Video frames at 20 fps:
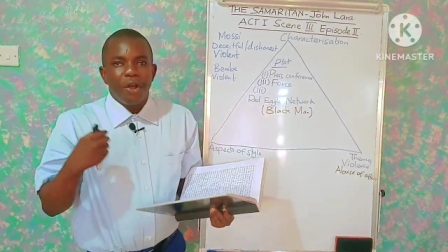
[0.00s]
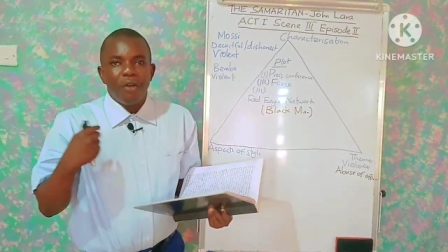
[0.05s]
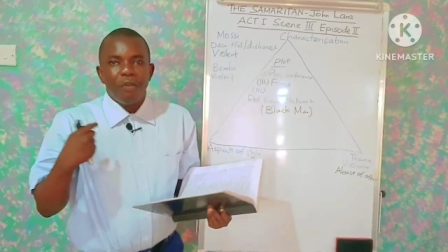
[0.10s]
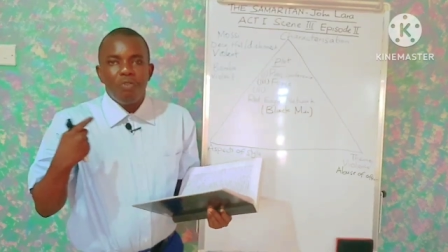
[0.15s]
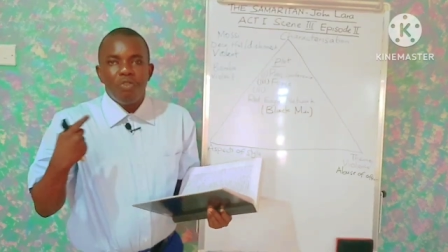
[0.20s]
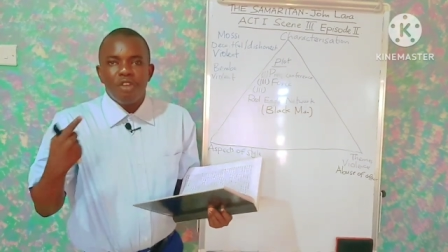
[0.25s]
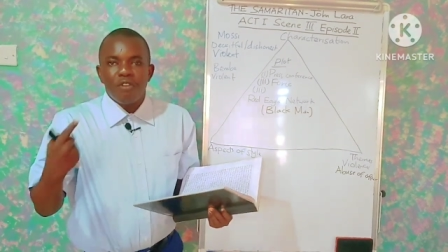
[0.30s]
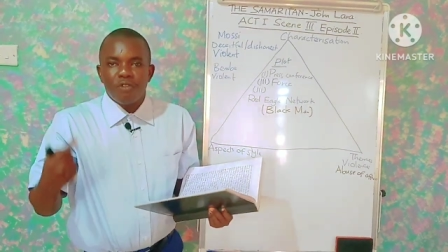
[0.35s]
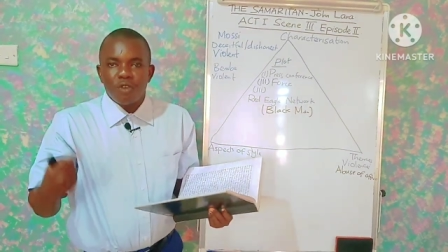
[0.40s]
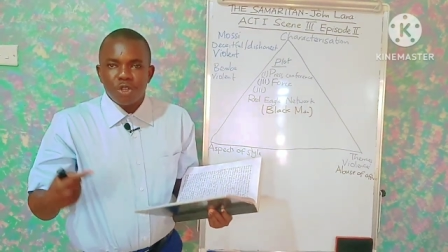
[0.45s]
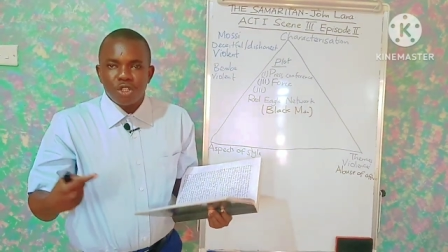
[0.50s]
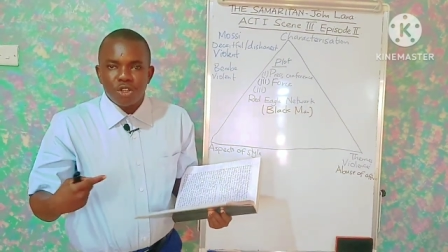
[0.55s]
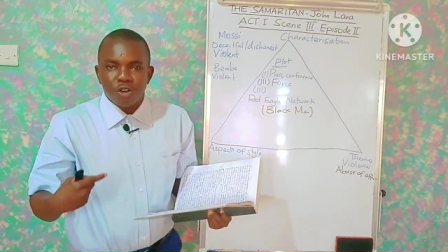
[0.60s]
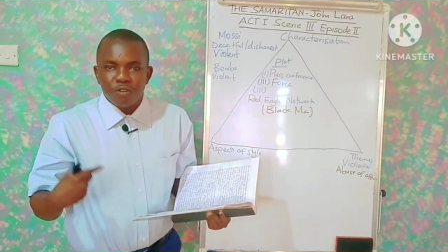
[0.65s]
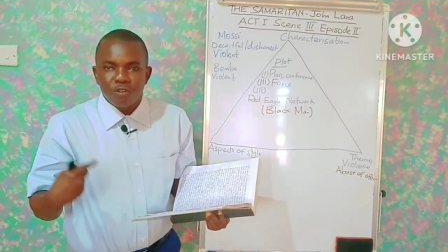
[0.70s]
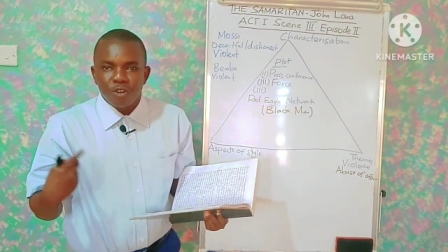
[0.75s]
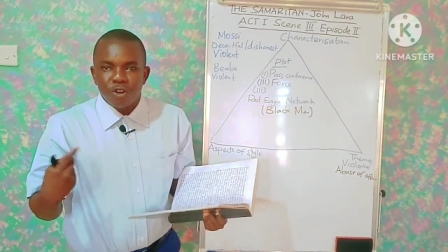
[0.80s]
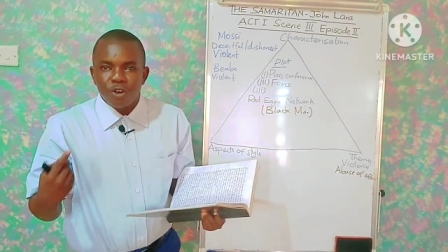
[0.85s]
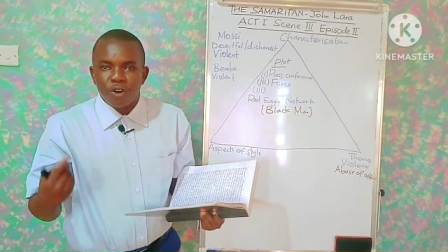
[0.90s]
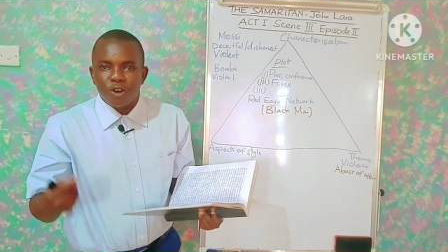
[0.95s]
the vote
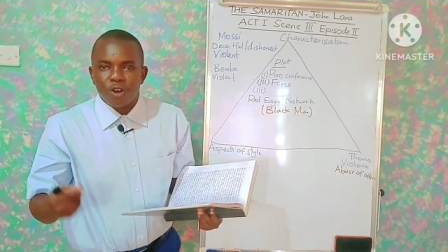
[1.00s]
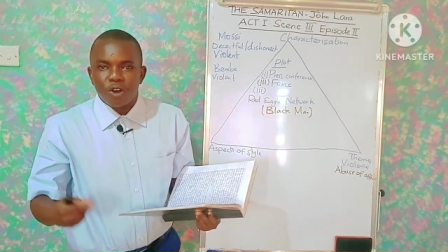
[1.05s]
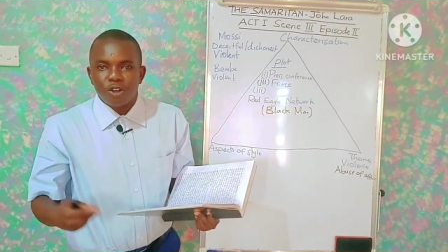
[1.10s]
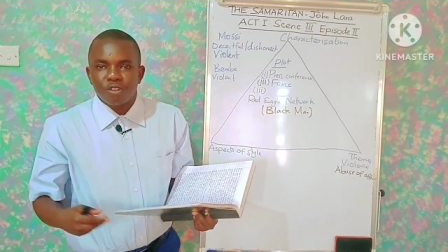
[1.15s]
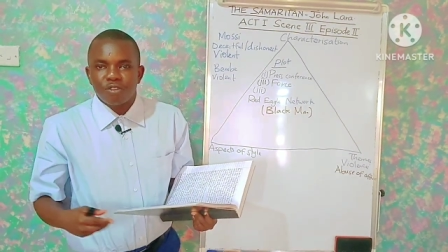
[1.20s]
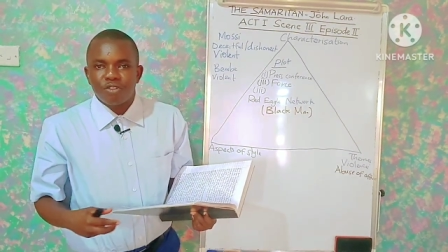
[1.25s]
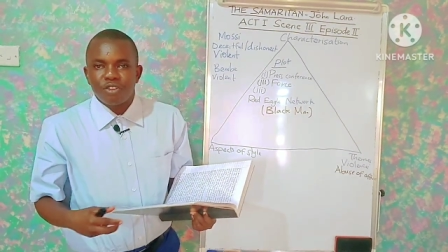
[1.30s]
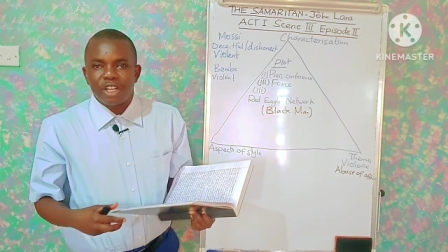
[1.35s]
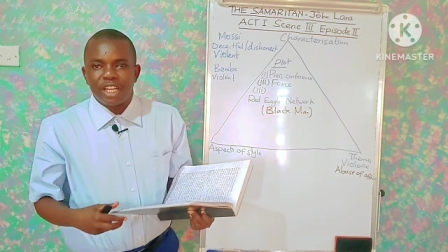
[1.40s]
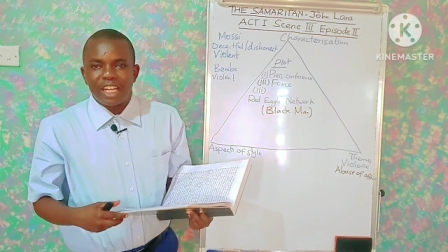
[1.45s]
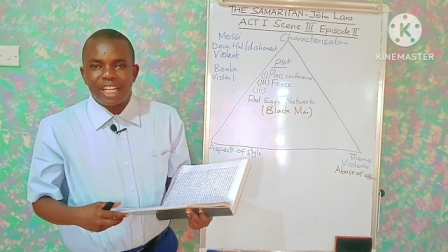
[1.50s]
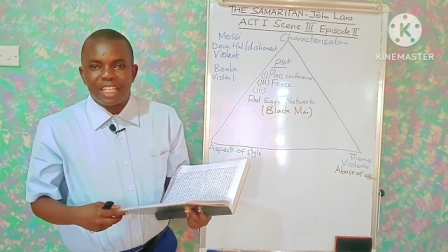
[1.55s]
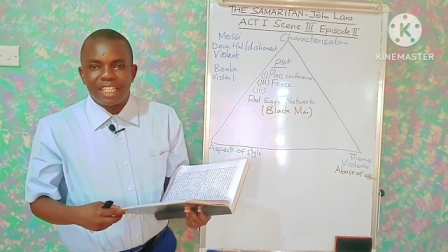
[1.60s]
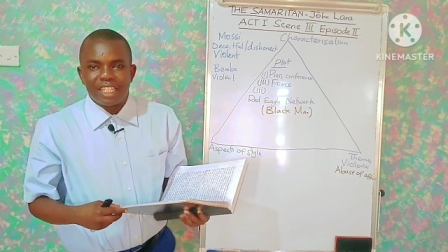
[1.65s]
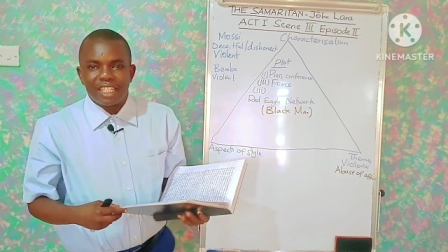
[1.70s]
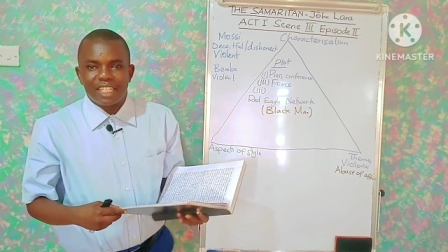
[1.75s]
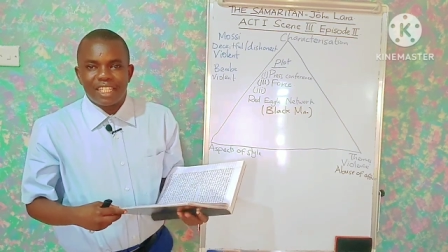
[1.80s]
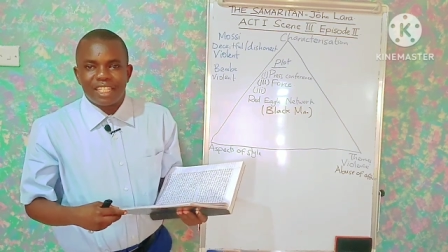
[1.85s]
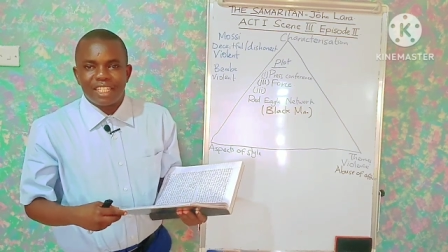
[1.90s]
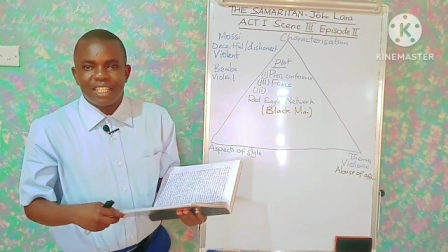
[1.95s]
of no
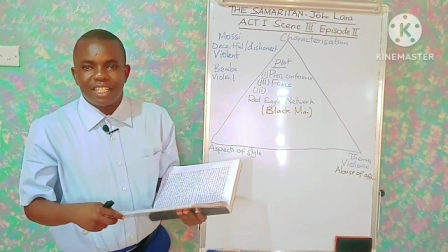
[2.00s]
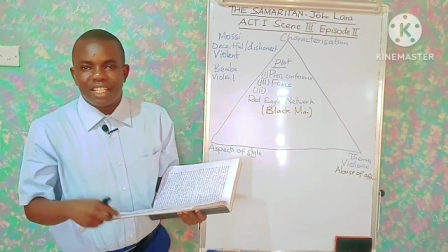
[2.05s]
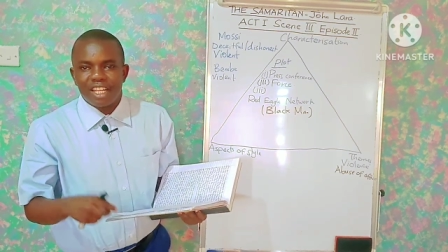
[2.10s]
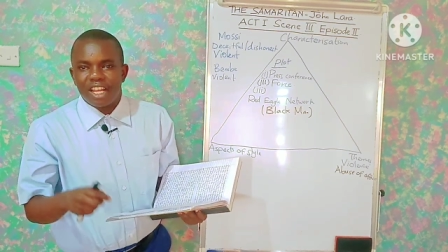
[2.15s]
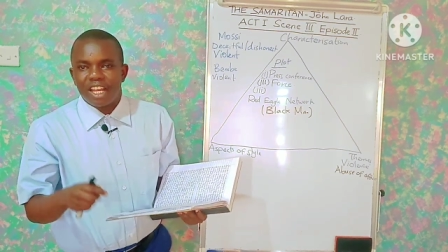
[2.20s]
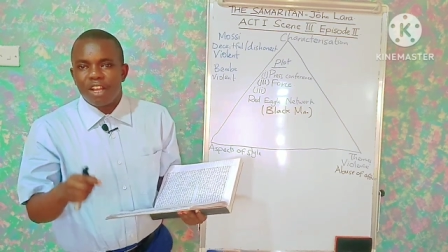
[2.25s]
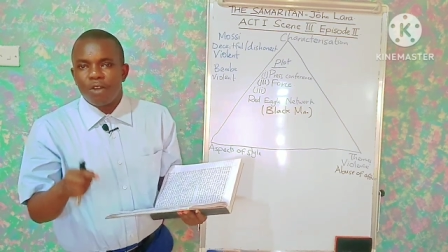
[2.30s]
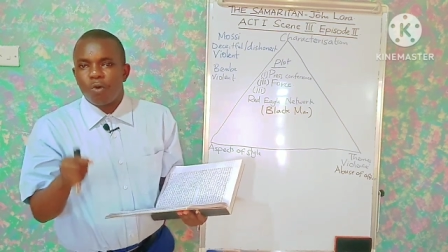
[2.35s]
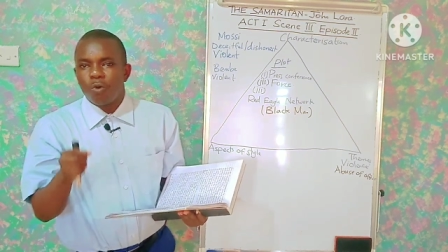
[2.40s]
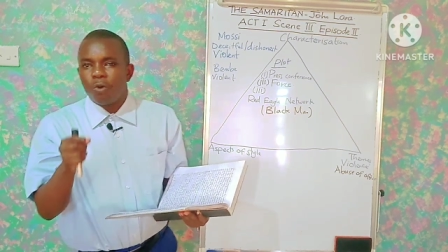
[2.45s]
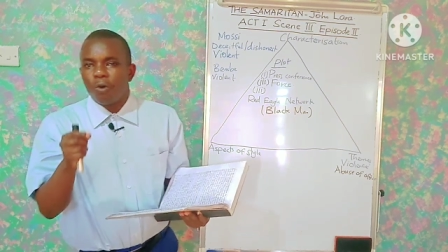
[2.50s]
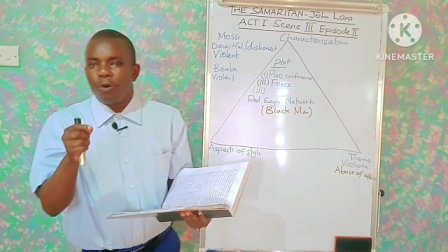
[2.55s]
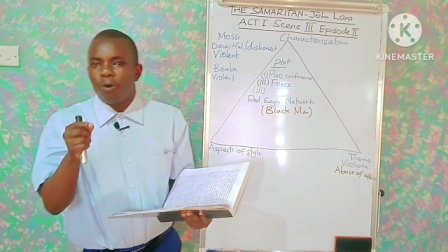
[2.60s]
confidence, the